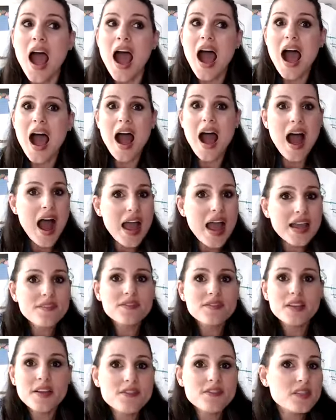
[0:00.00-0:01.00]
I've
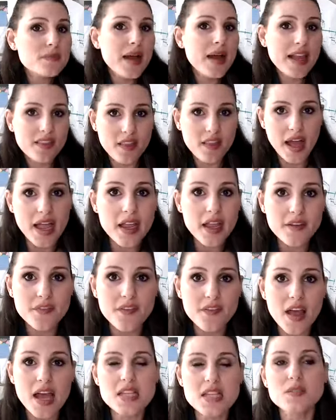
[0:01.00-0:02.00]
lived my life
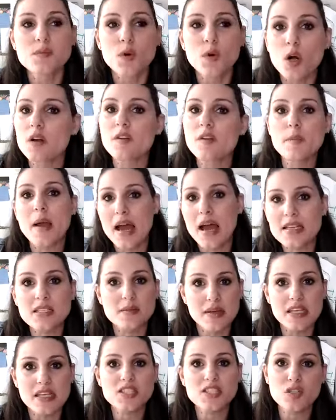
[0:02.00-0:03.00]
as more of a
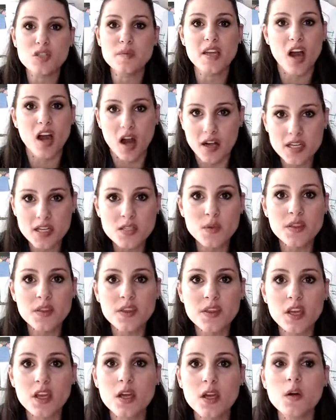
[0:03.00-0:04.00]
pessimist, to be honest with
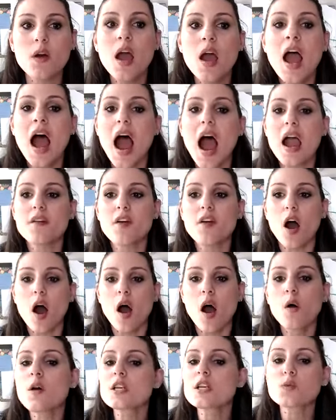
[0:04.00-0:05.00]
you. I've
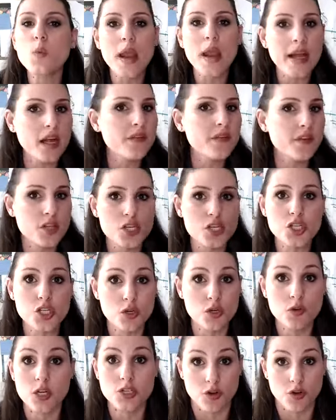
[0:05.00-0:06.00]
always waited for the
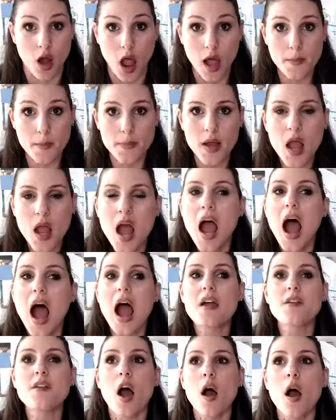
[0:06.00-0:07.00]
shoe to drop.
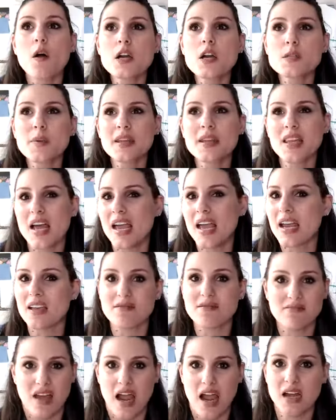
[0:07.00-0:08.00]
I've always been like,
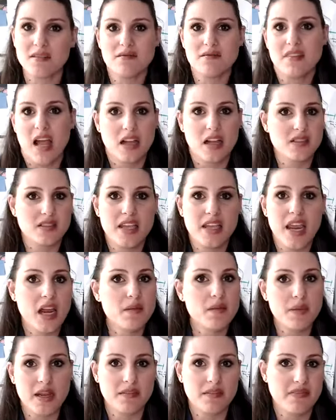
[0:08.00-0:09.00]
that can't
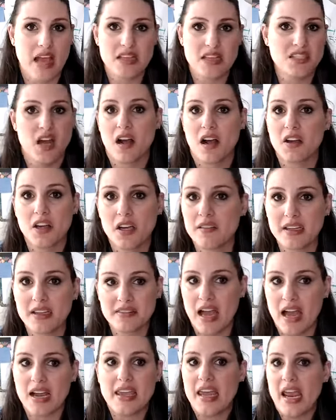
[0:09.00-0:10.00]
be, that's not good. Like,
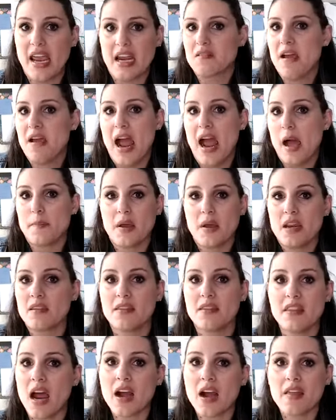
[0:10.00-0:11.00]
that can't
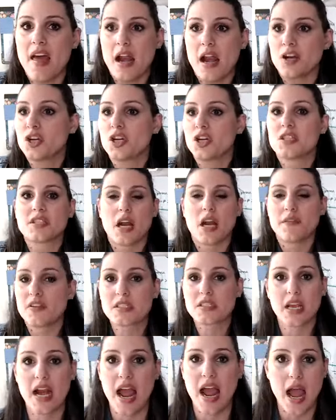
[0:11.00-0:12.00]
happen. None of that good stuff is
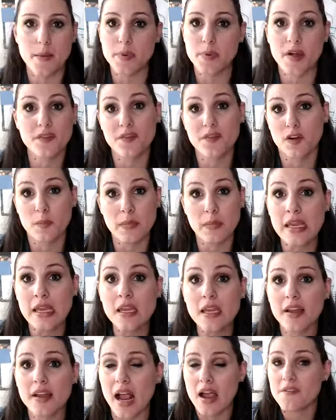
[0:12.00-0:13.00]
gonna happen for
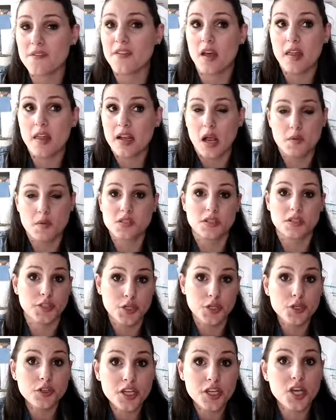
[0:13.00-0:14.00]
me. Like, I felt like I was
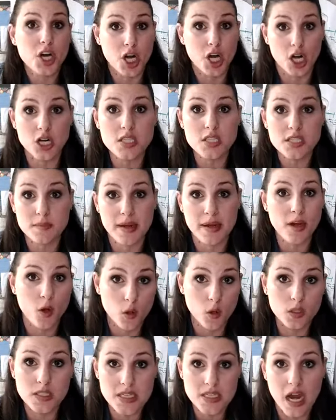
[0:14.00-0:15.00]
literally cursed my
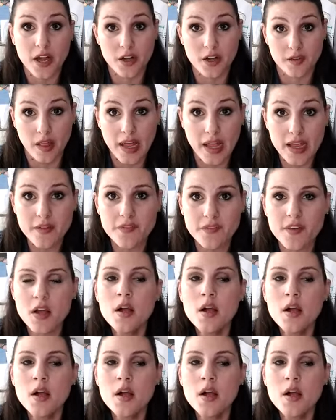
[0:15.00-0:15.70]
whole entire life.